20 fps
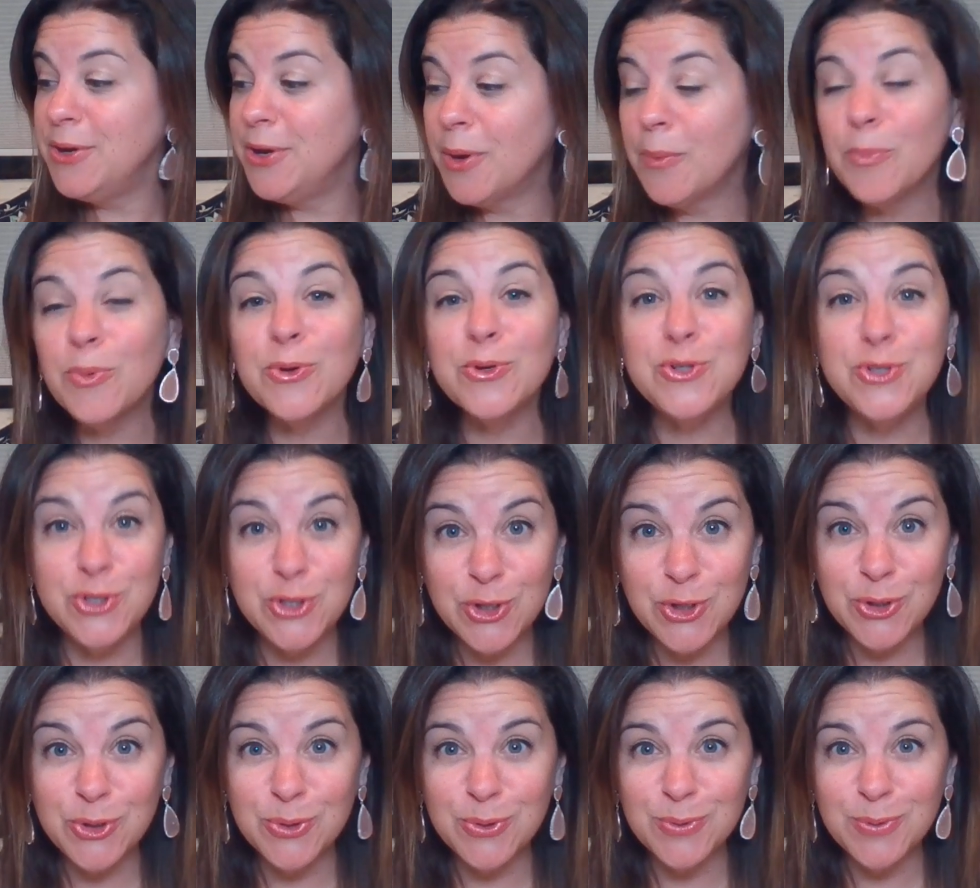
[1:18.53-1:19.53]
Number
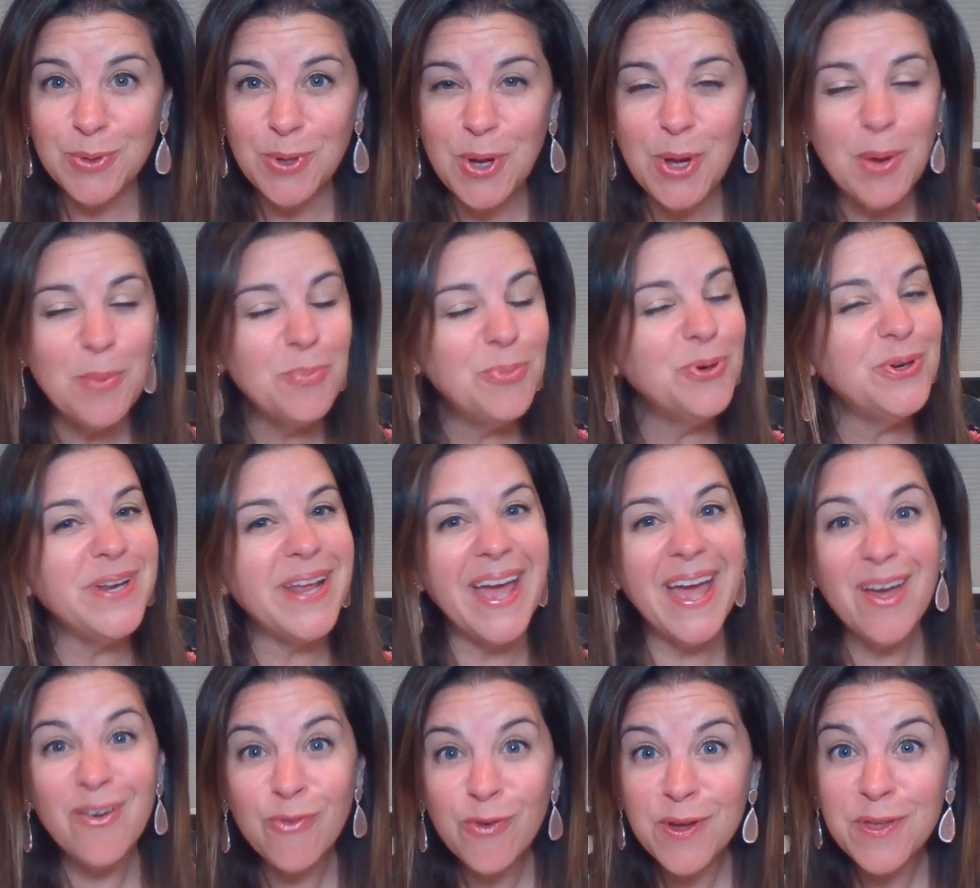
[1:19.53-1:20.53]
two, put
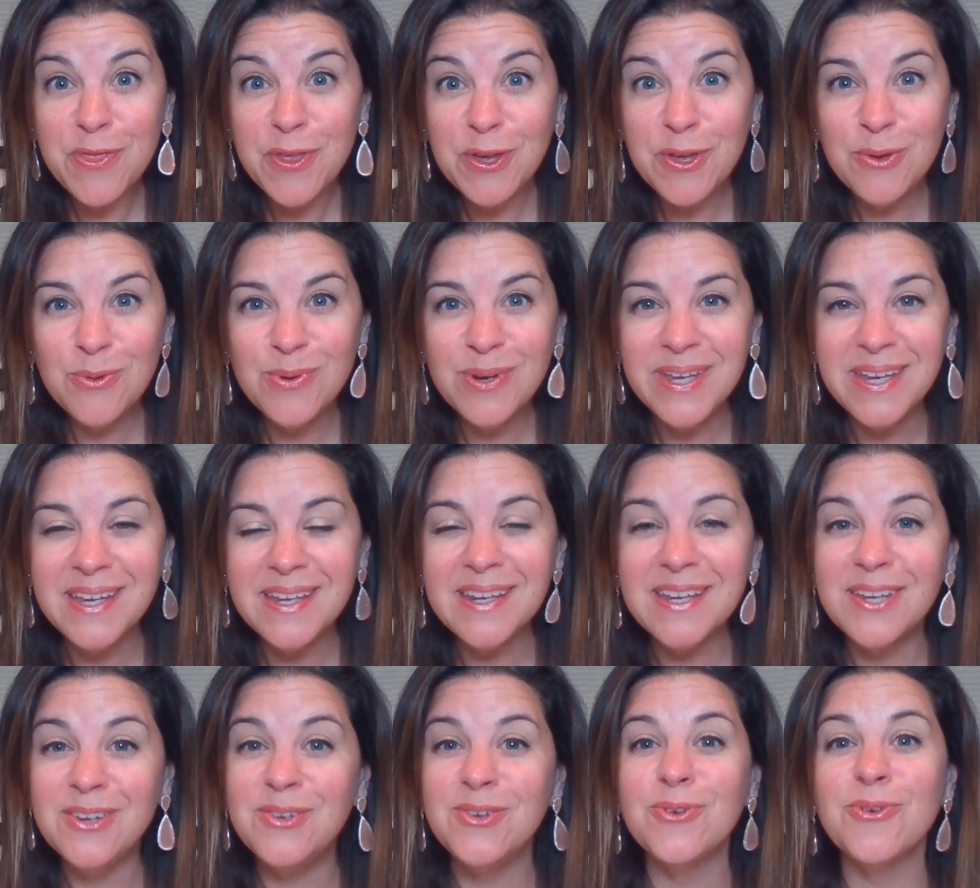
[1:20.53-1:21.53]
everything you
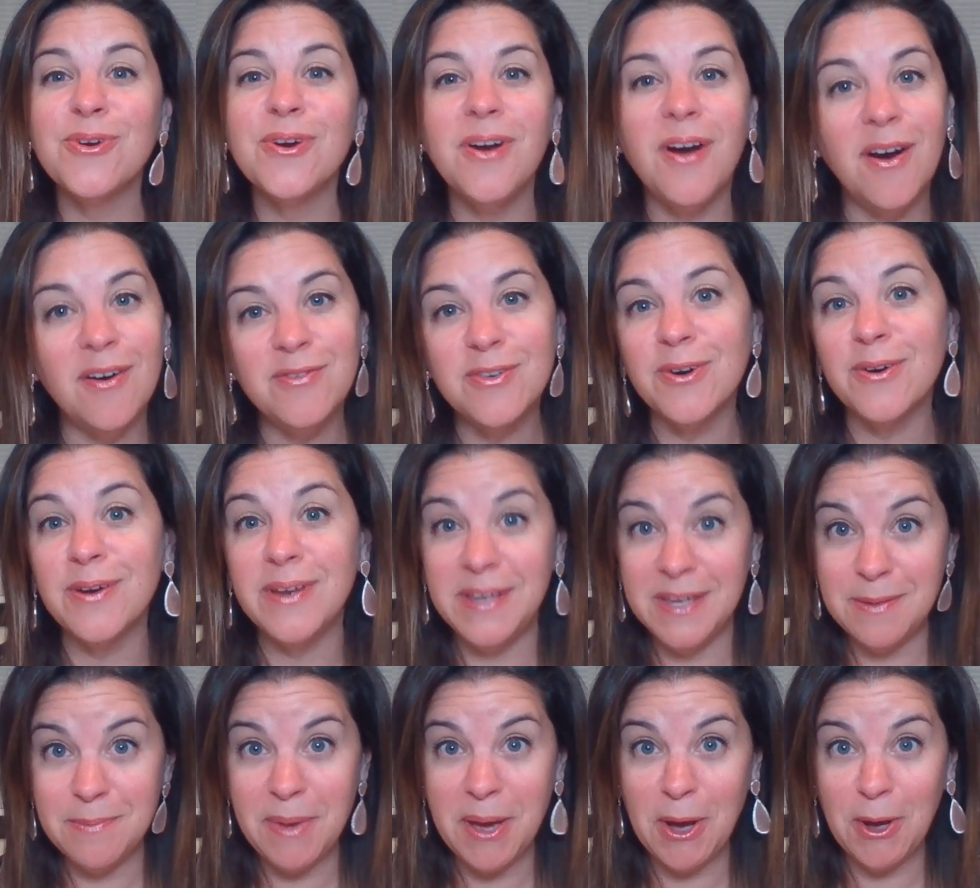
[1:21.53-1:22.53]
need in your cover
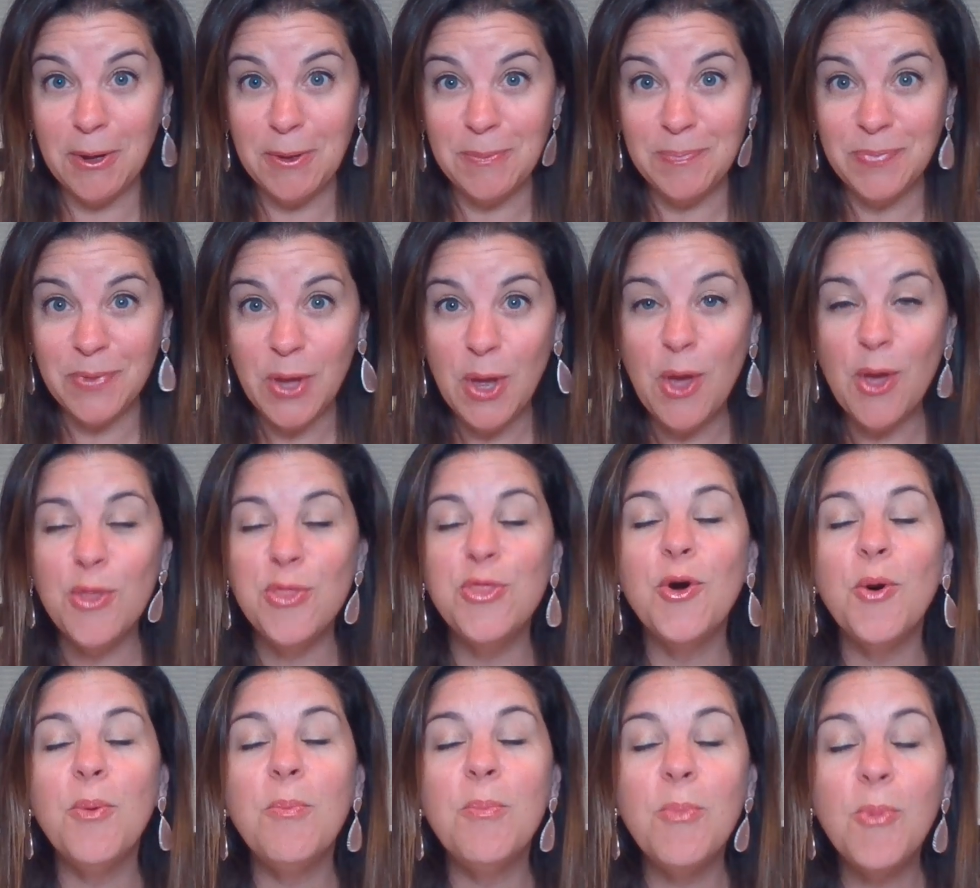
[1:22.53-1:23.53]
email
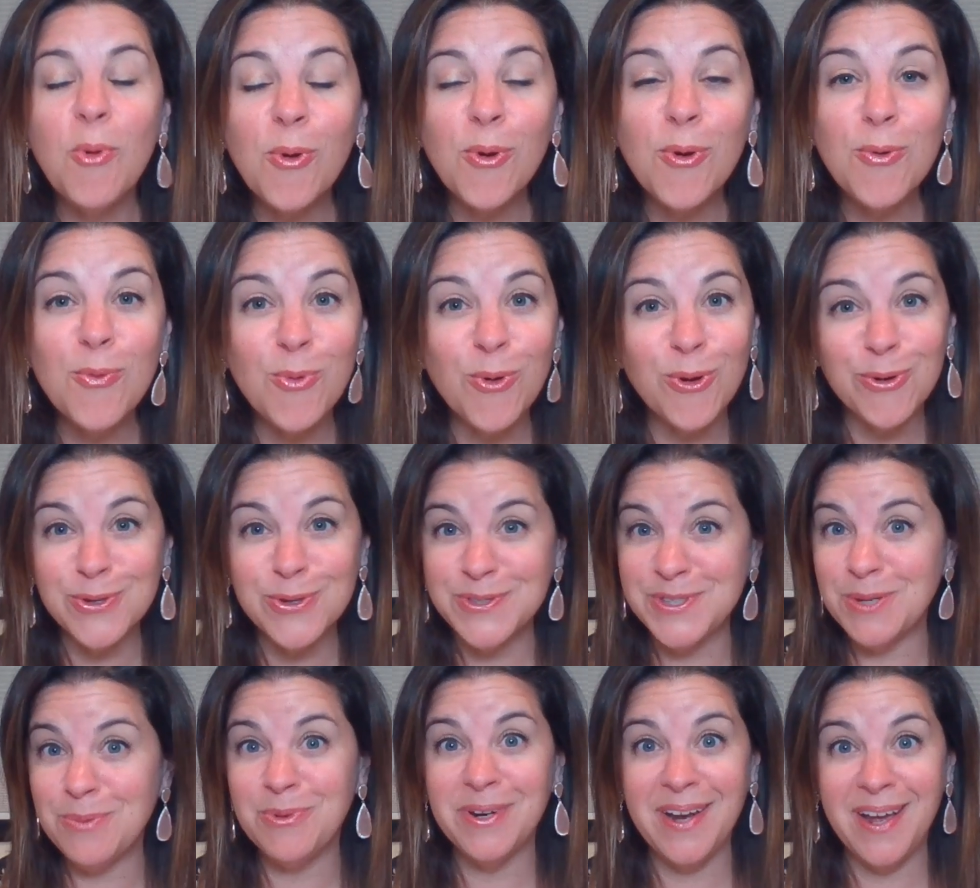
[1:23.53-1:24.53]
the more work
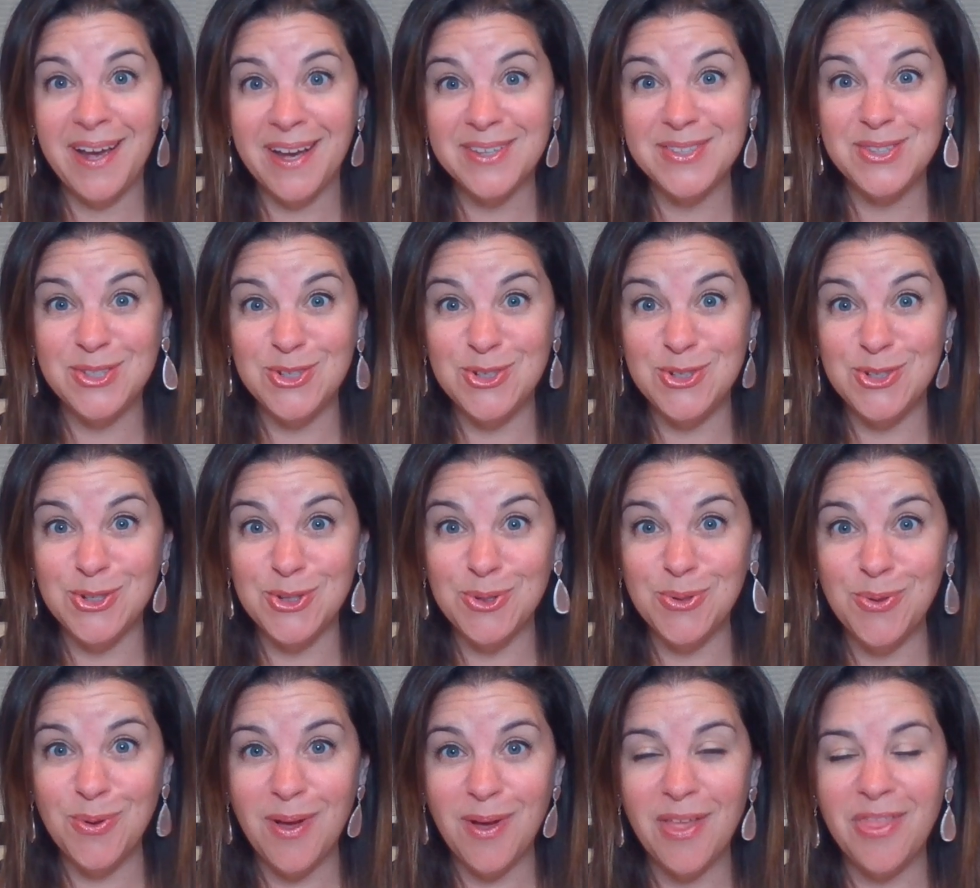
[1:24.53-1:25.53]
someone has to
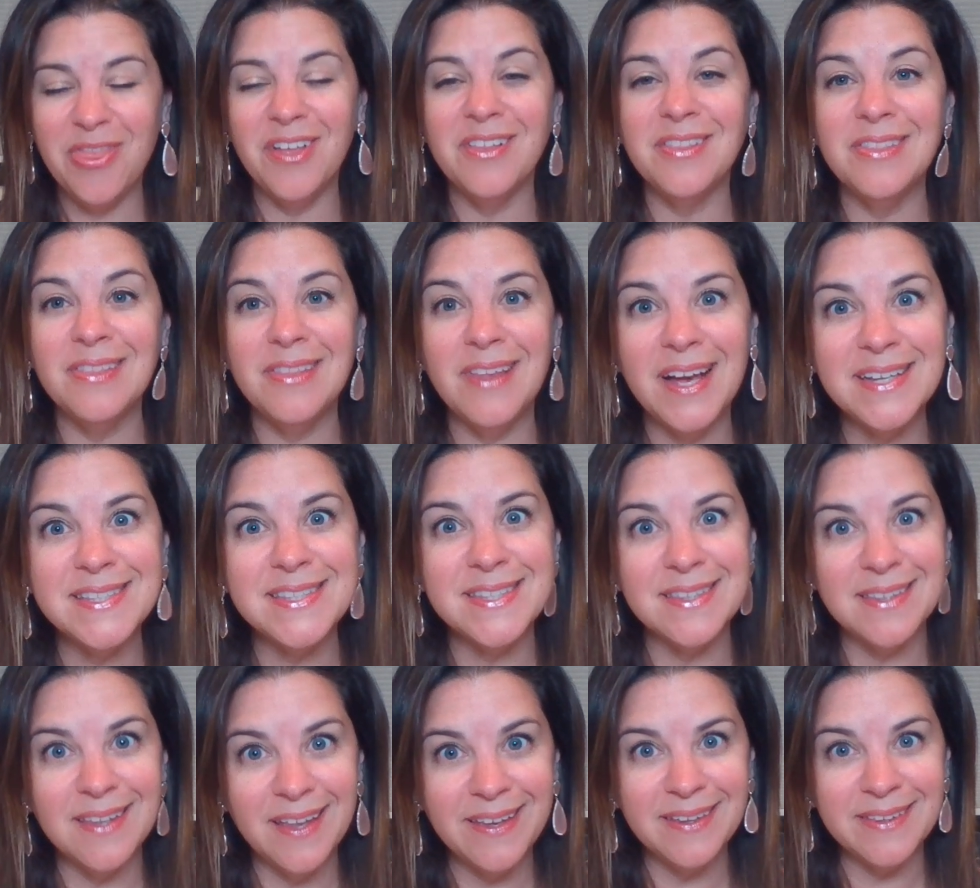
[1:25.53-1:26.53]
do, the
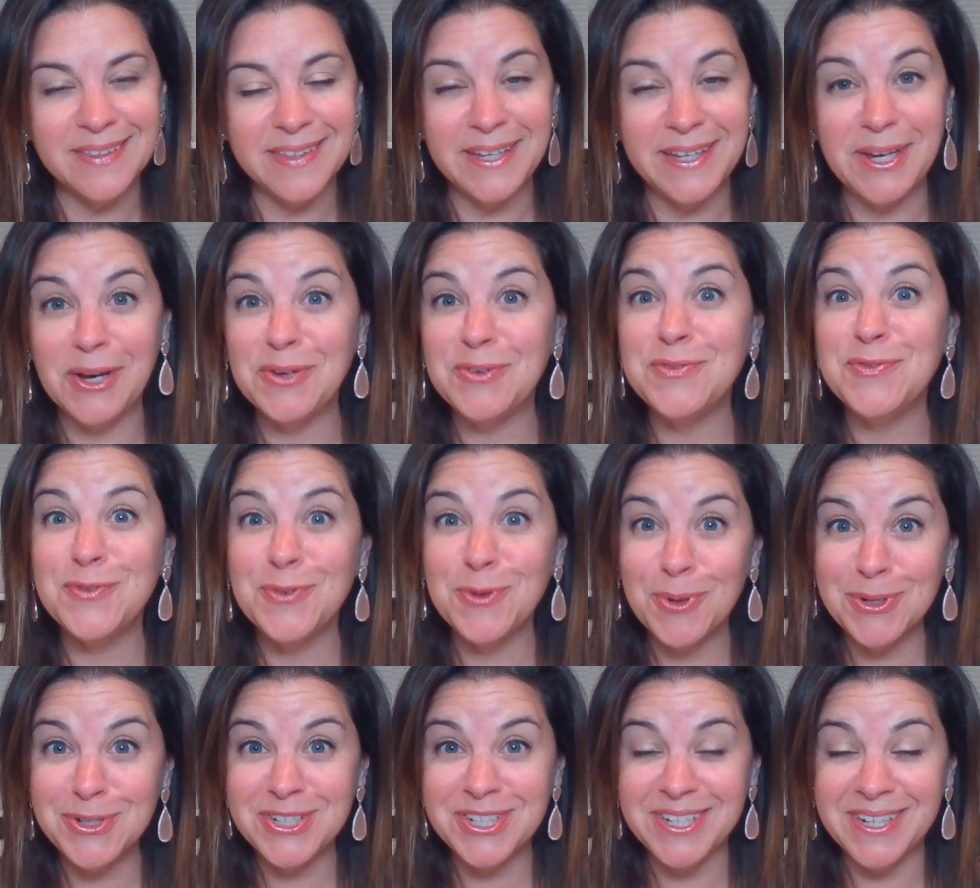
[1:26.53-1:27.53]
less likely,
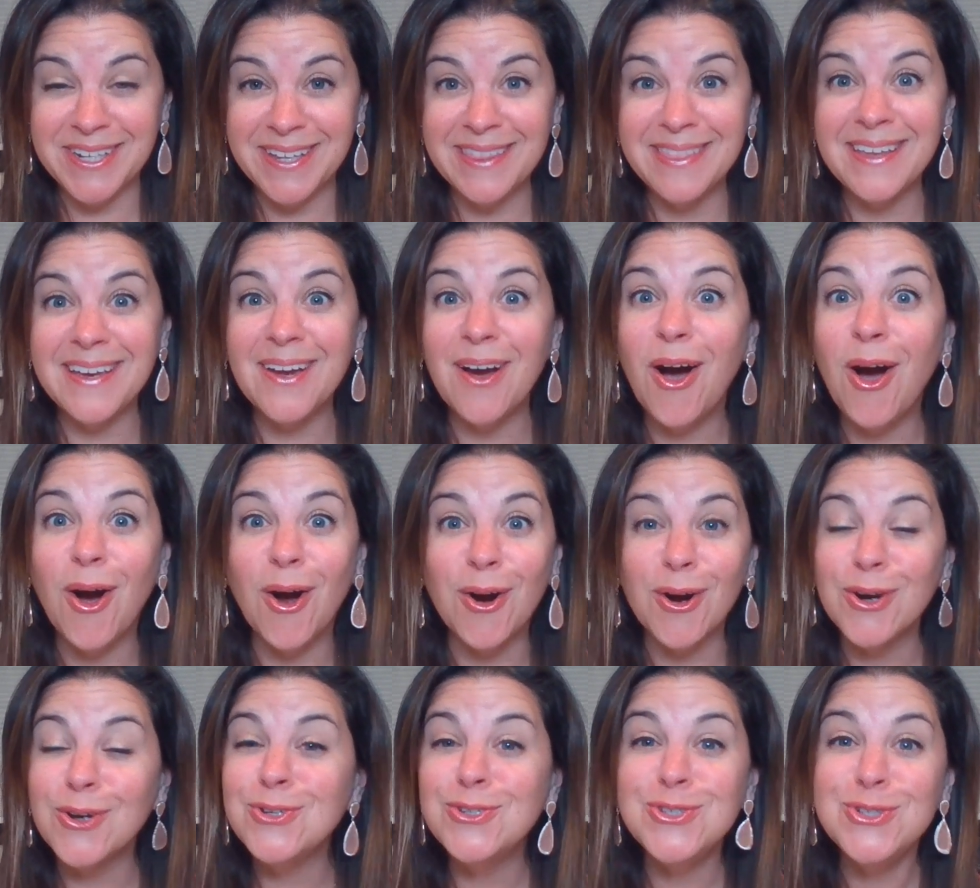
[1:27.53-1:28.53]
unfortunate, they
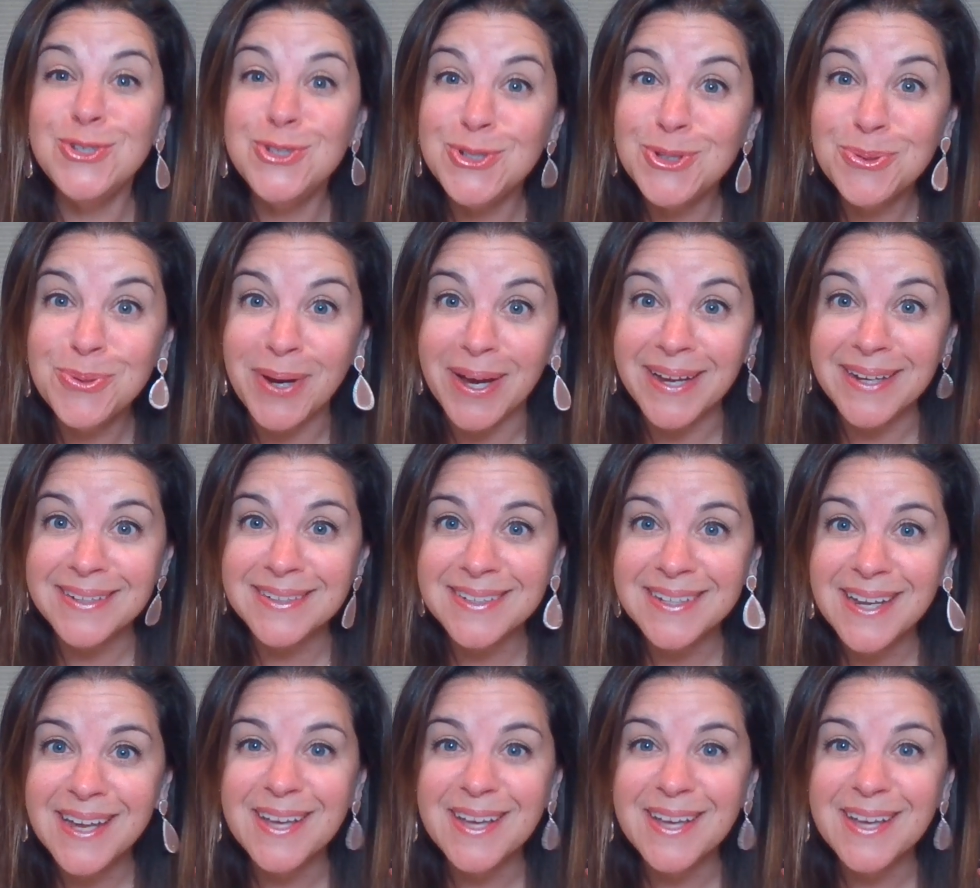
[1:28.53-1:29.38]
are to do it.